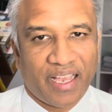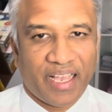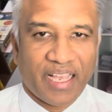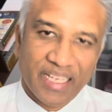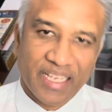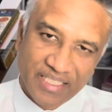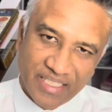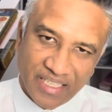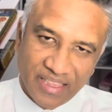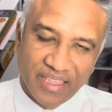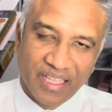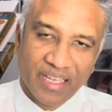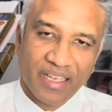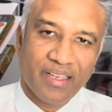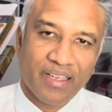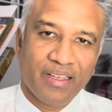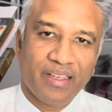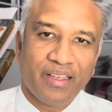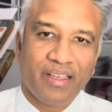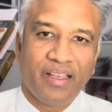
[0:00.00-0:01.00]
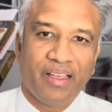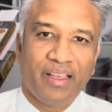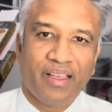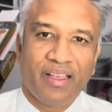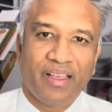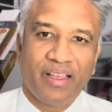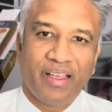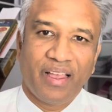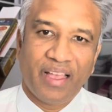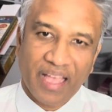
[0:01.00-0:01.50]
is in the
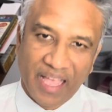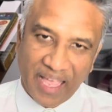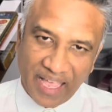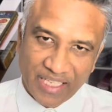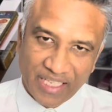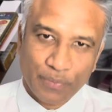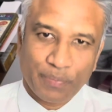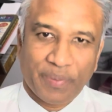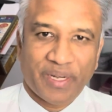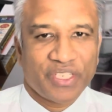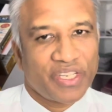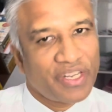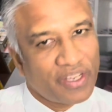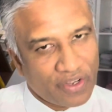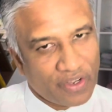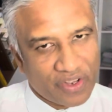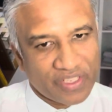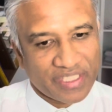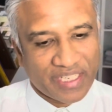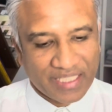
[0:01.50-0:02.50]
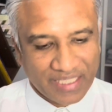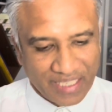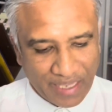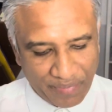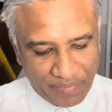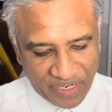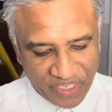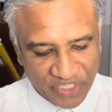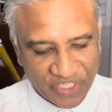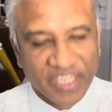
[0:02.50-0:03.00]
expression
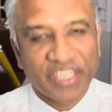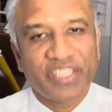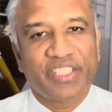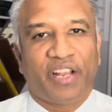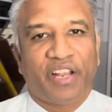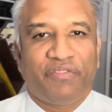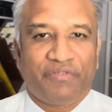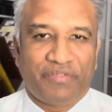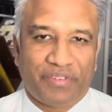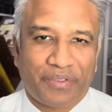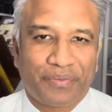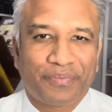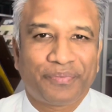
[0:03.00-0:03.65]
cross-examination itself.